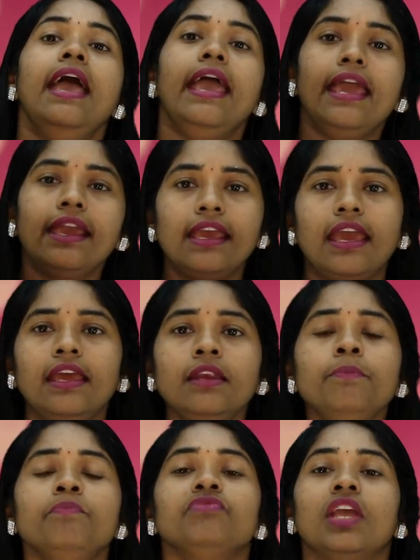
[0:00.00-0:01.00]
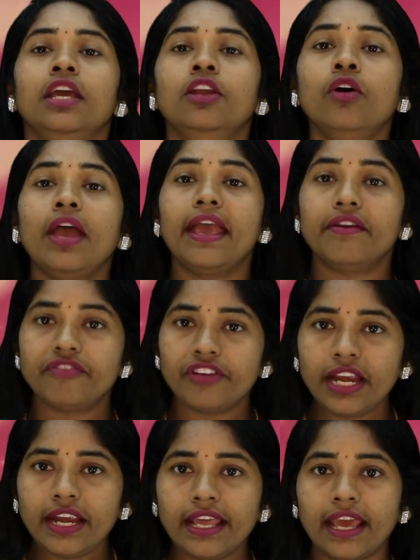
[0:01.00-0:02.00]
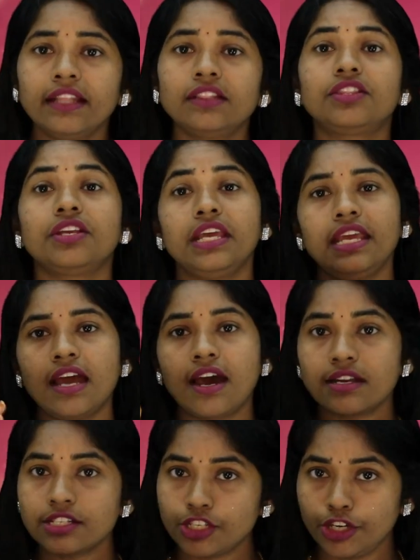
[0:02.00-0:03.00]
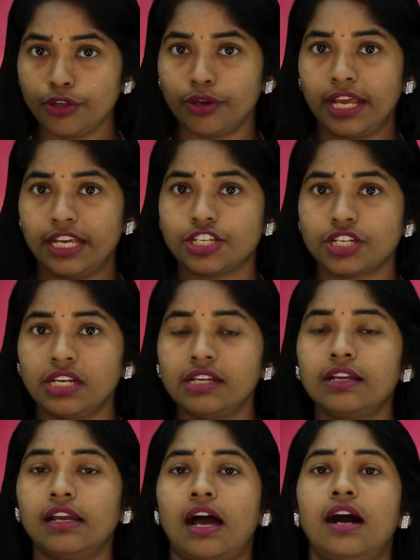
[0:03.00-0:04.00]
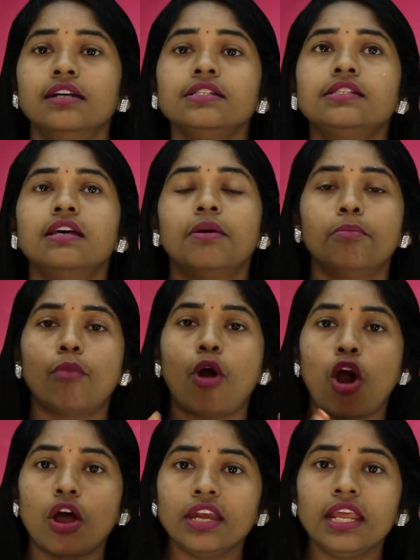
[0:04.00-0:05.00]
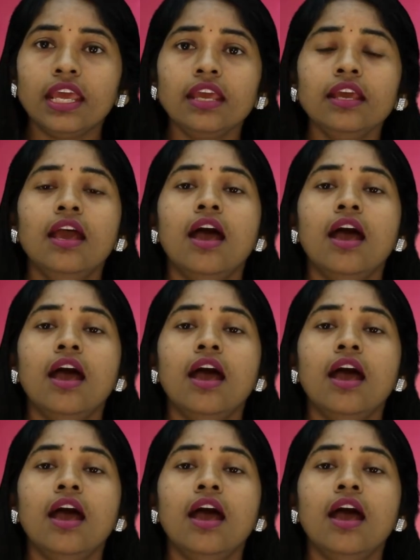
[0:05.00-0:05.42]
Again, every day, 3 hours duration class, morning,